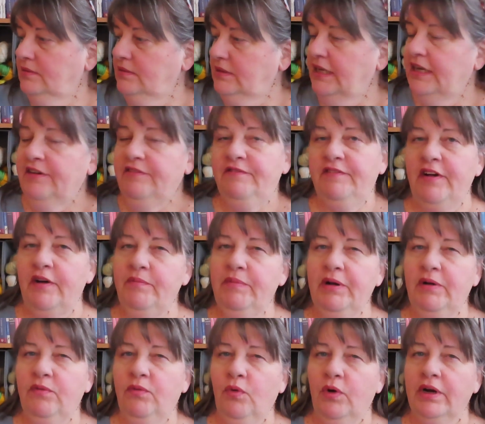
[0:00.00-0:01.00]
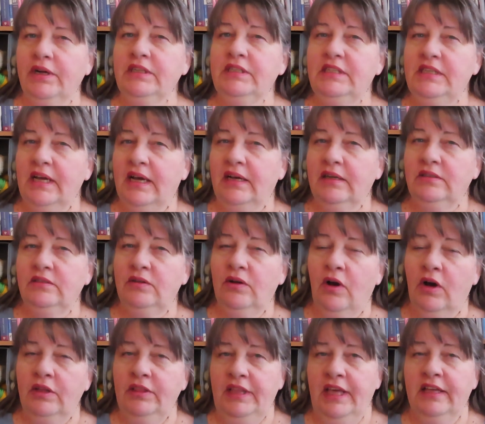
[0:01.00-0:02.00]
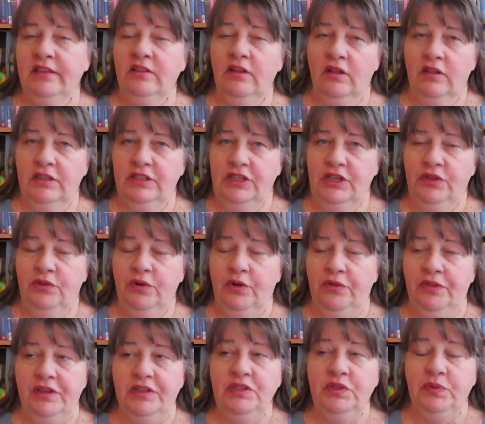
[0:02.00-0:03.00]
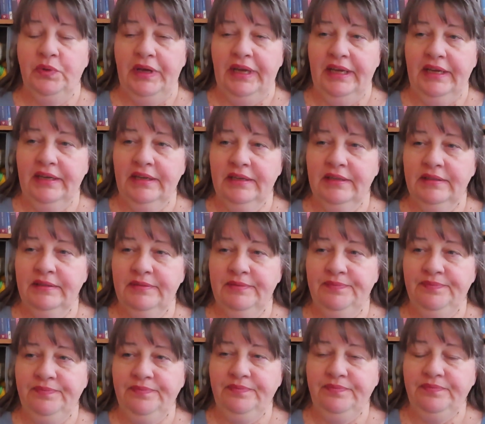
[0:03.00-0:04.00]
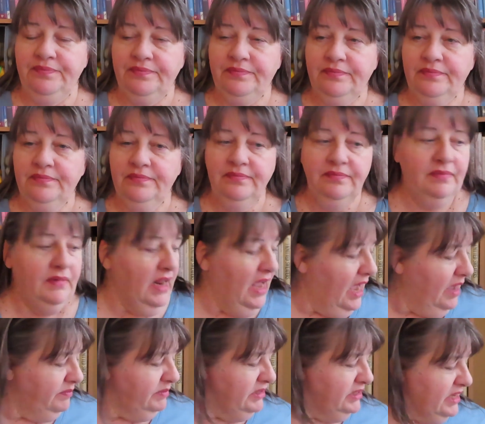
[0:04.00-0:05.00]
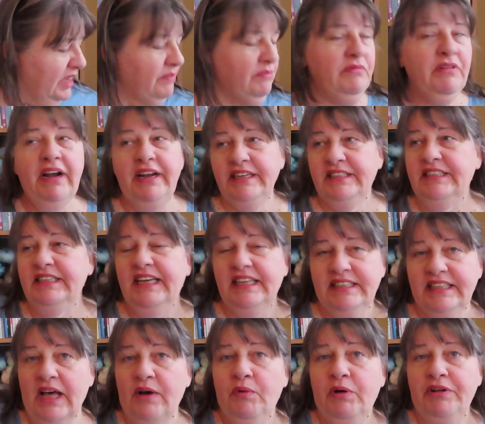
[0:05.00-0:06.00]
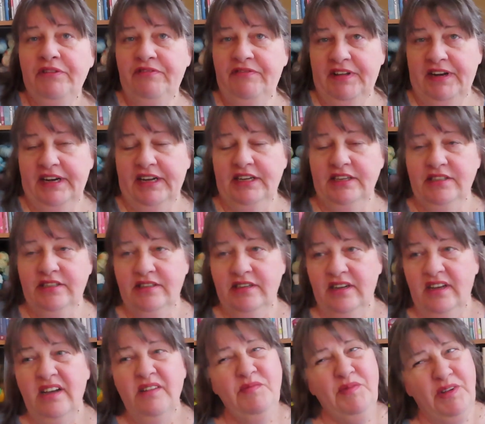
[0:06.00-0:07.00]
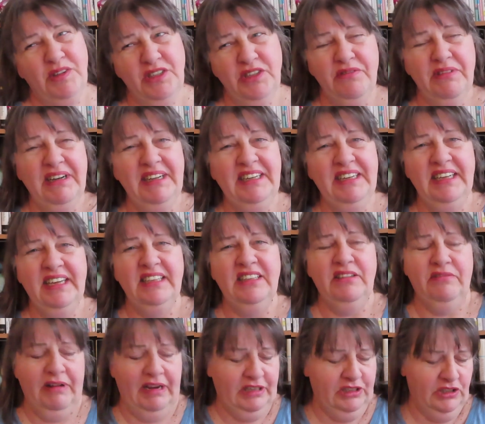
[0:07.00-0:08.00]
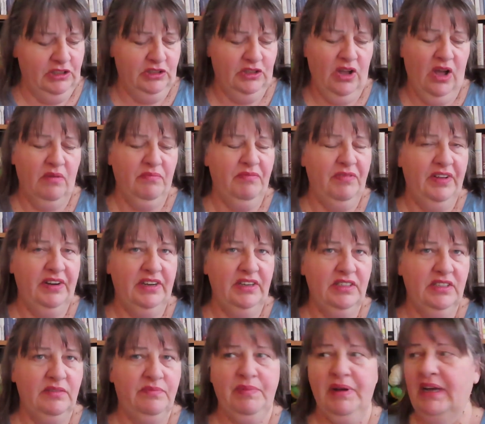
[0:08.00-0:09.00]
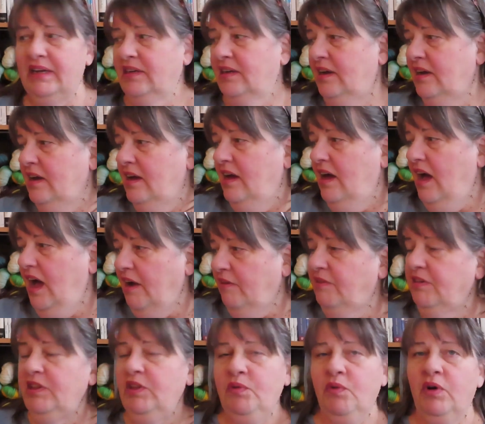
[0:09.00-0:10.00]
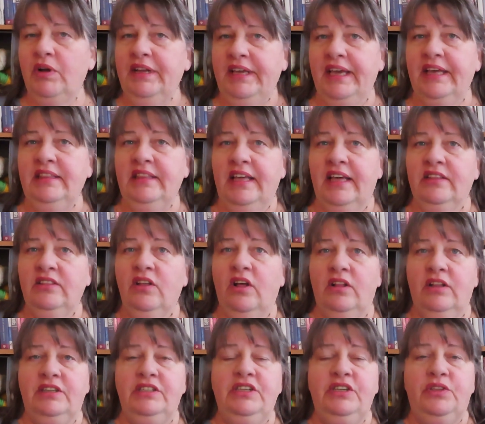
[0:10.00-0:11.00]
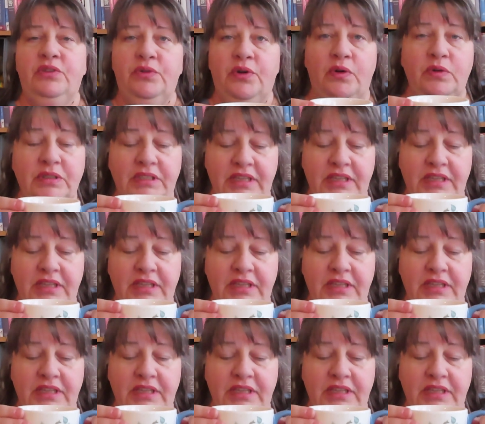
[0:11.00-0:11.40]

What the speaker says: get a fair bit of work done on the Anthology Throw this week. I'm ready to get that one finished. I'm also ready to get the Rachel top finished, but I really want to get the Anthology Throw